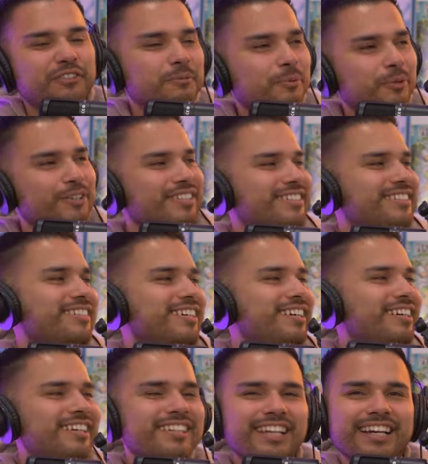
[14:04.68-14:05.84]
you know, portion. Right.
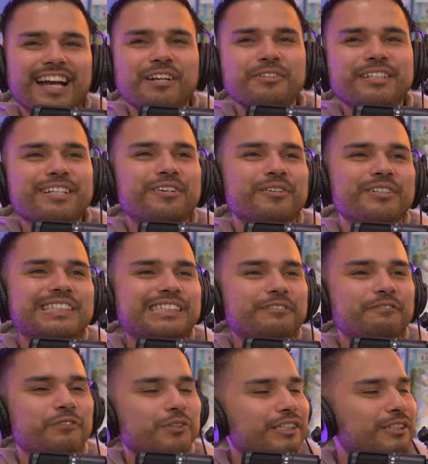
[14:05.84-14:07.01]
Like I don't need to go to
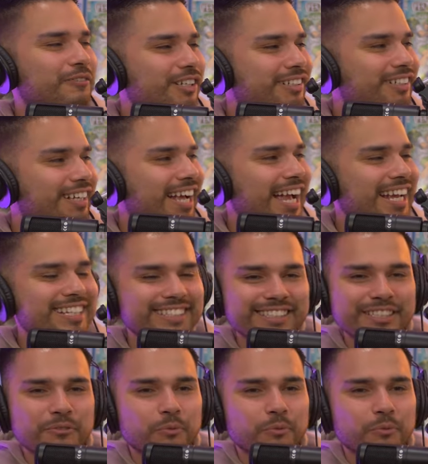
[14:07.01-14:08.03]
sleep full as fuck. Like I could just eat